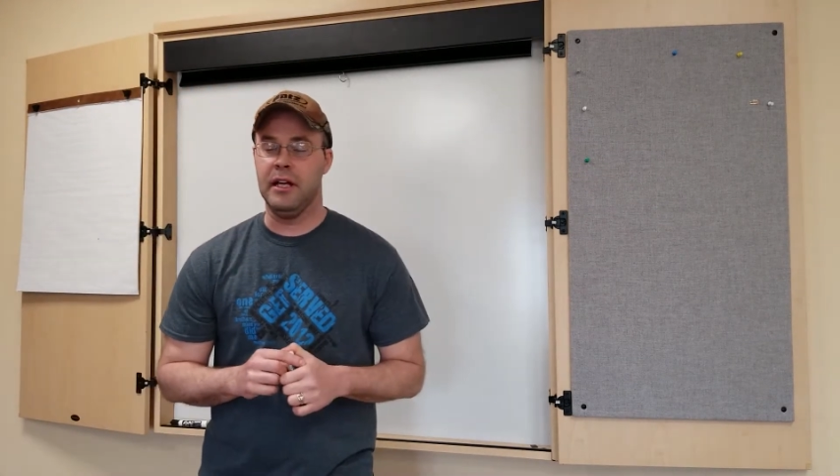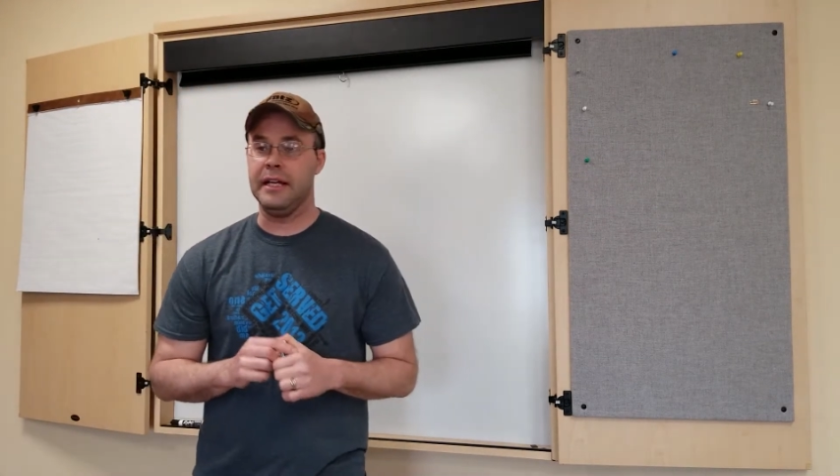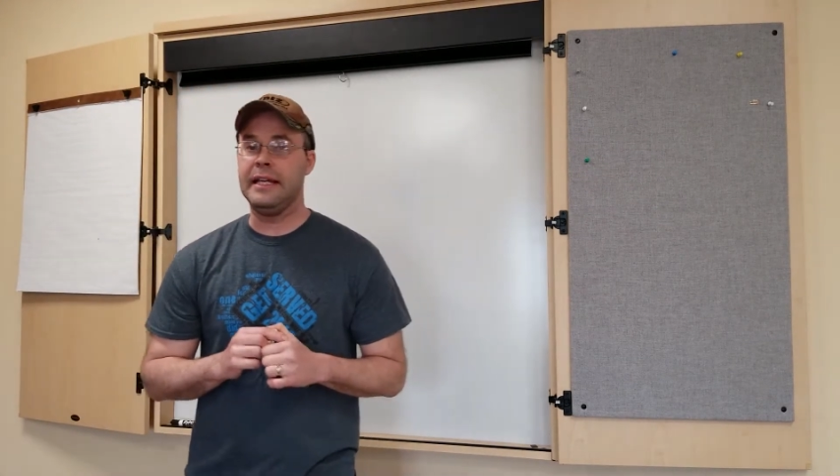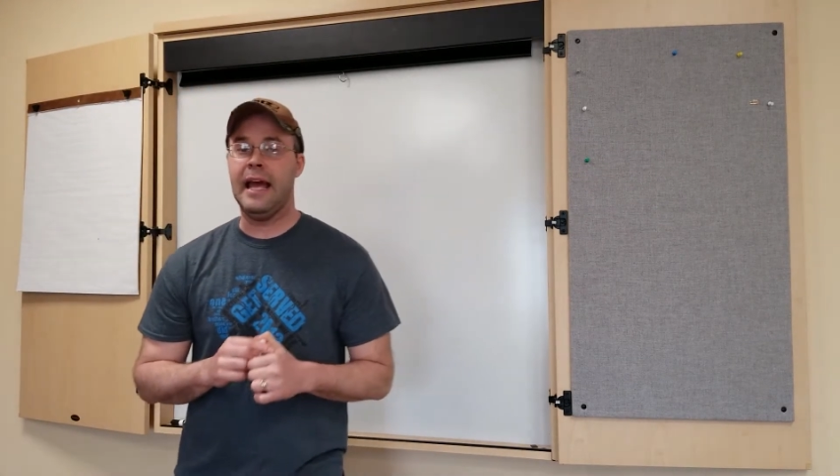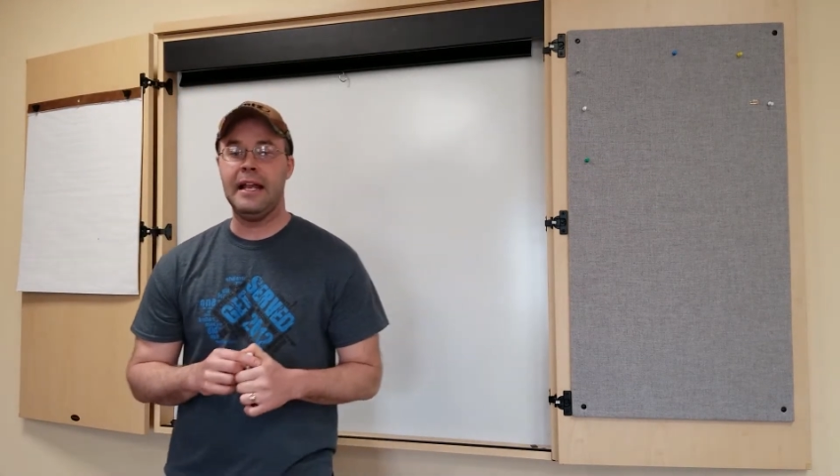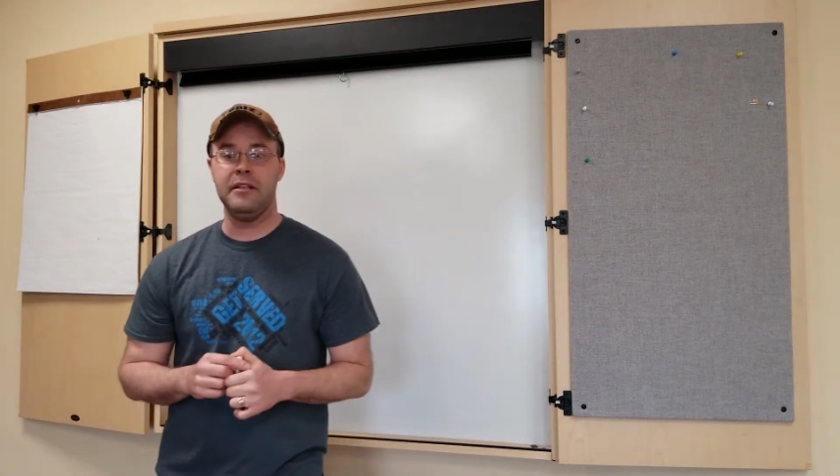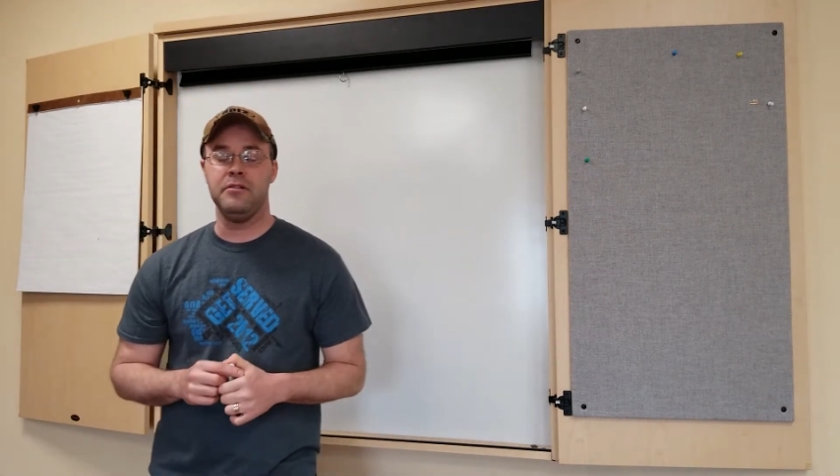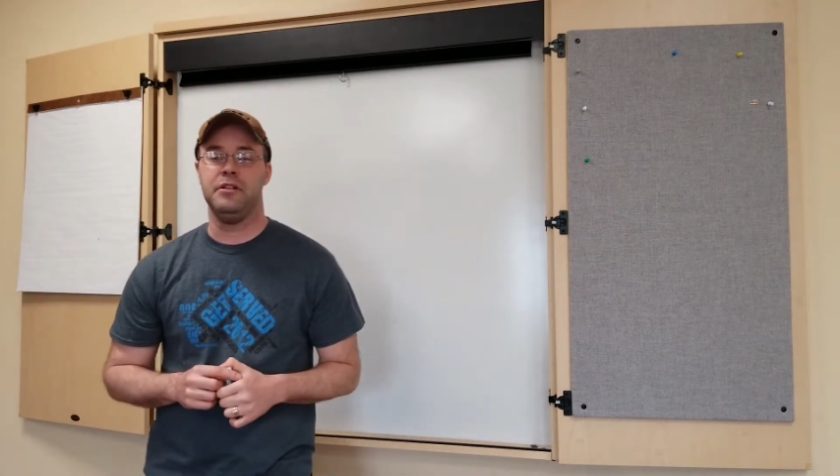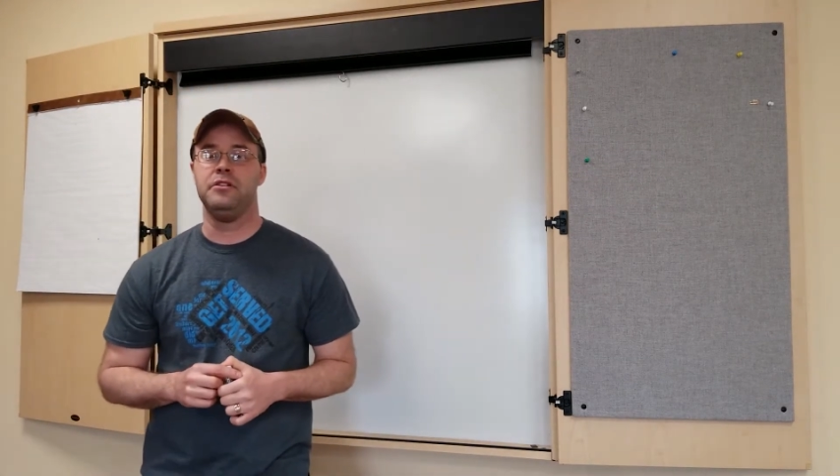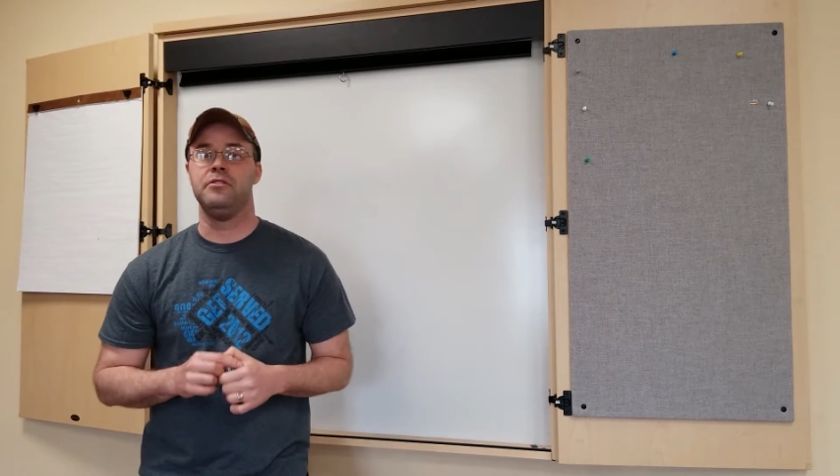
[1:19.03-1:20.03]
Again, you
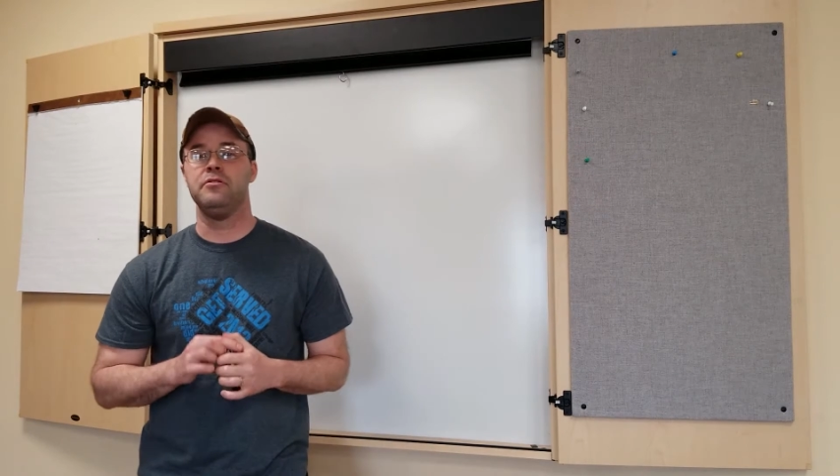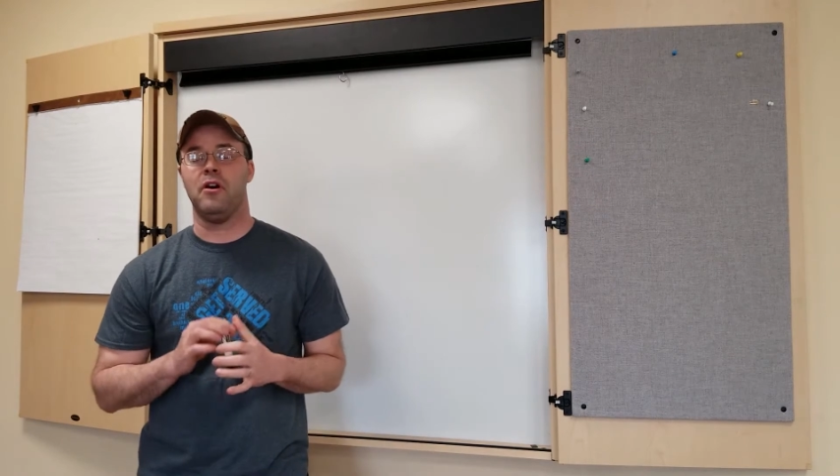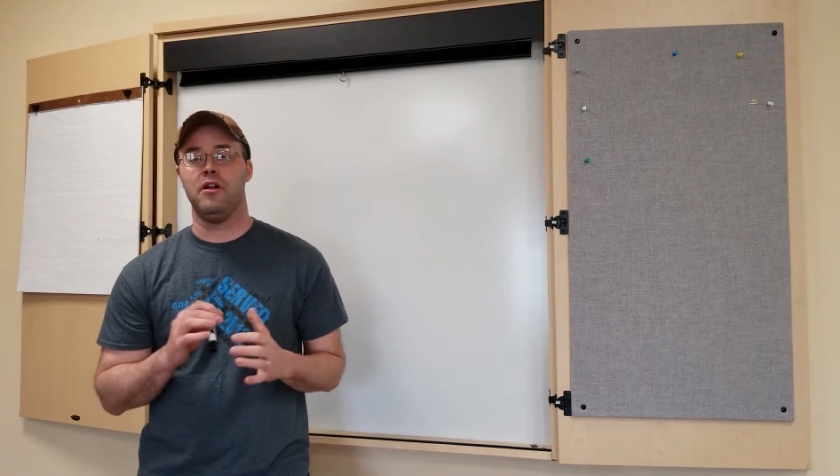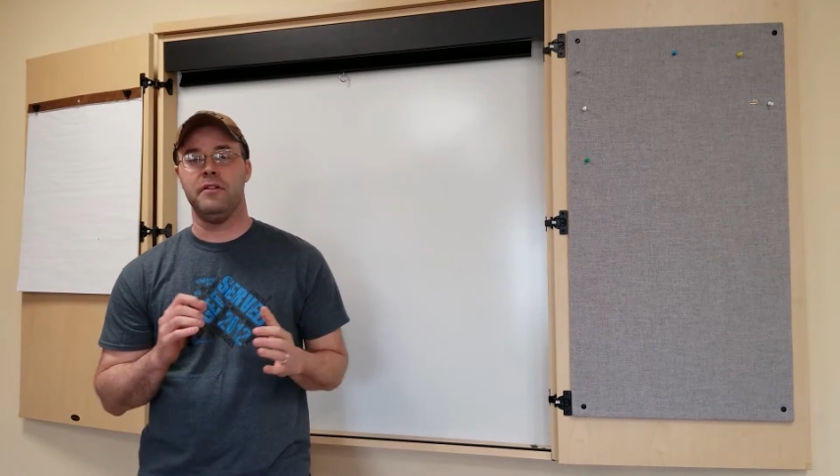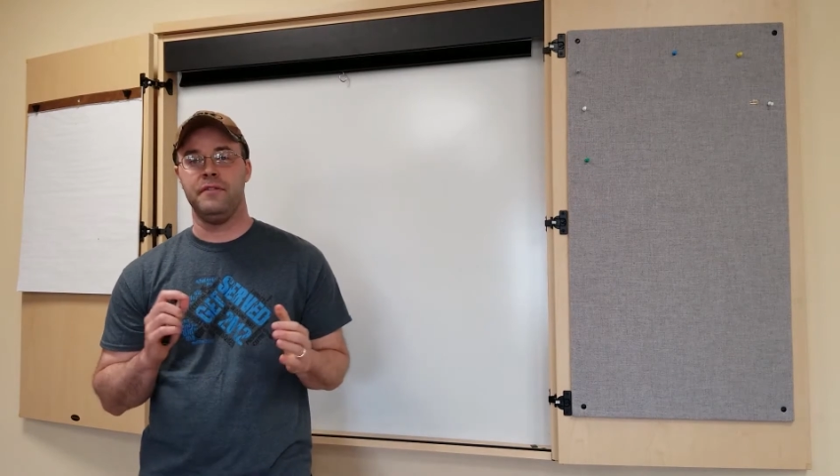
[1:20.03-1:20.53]
can do all